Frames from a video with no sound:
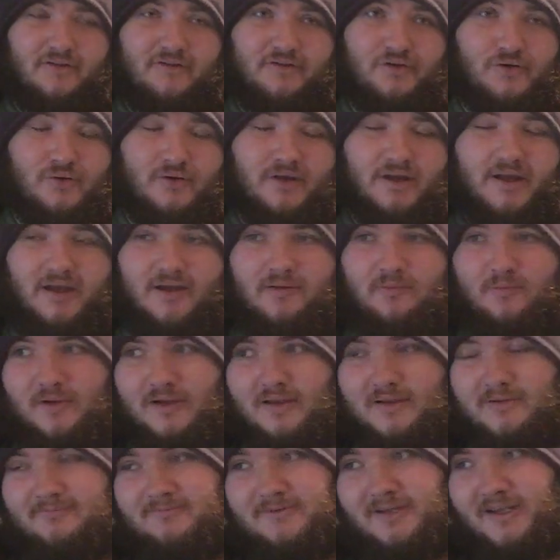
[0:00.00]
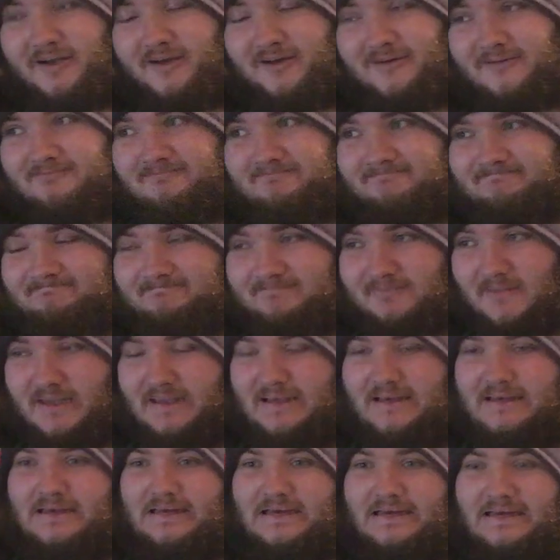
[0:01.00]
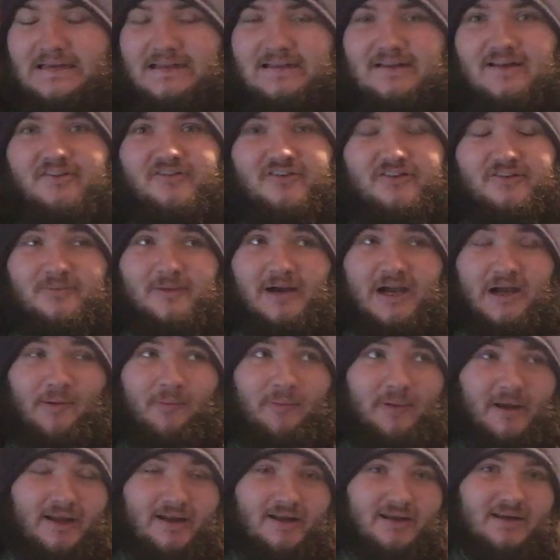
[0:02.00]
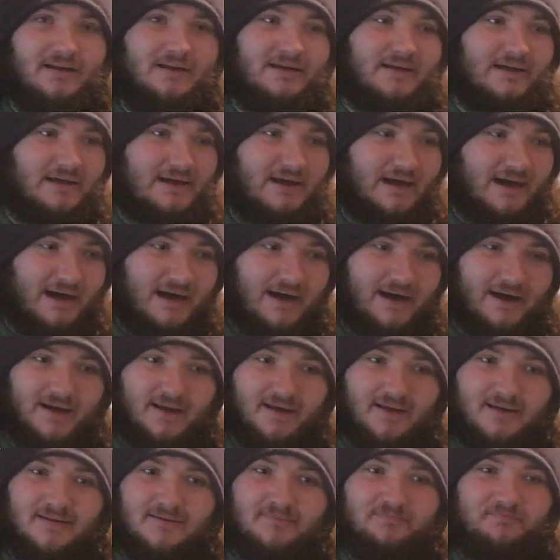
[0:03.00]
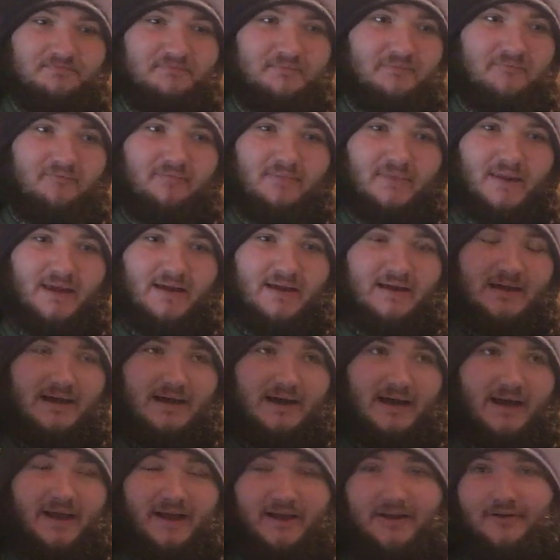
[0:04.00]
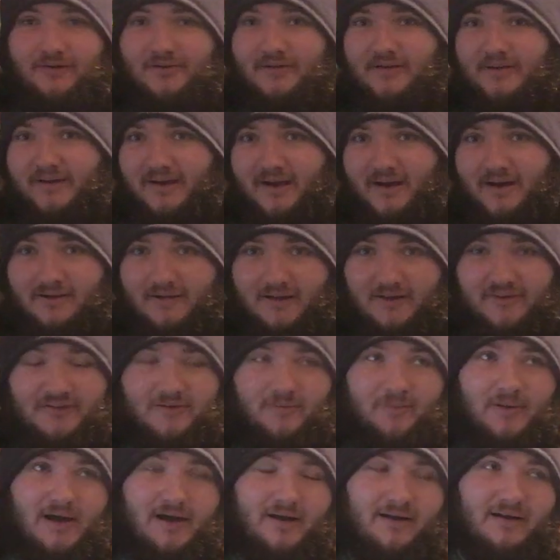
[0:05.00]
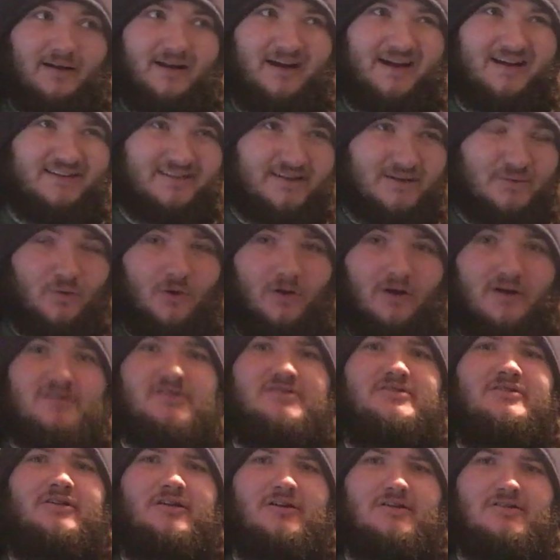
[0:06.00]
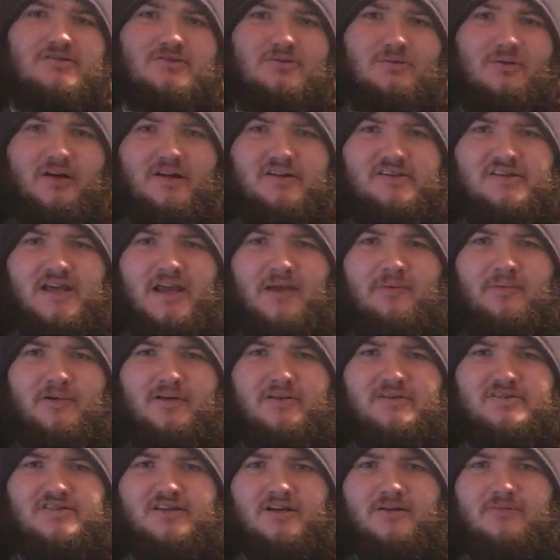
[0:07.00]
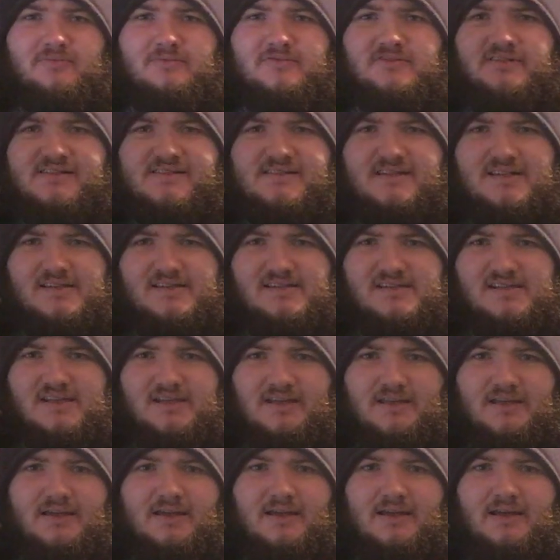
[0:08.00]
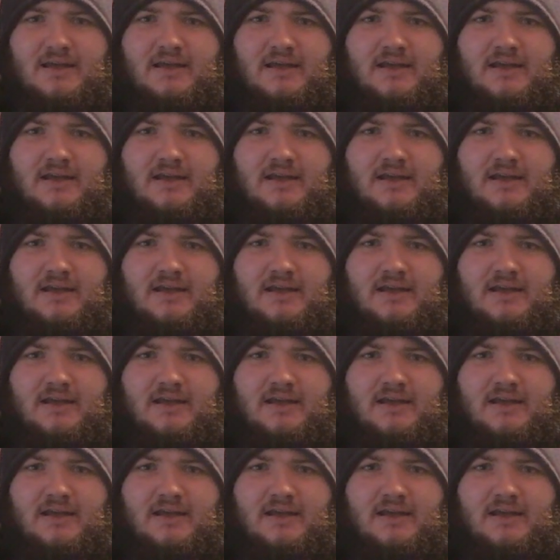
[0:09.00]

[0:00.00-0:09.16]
doing it. But that's just my opinion. I could really care less about it. I did watch the Cruiserweight Championship just to see,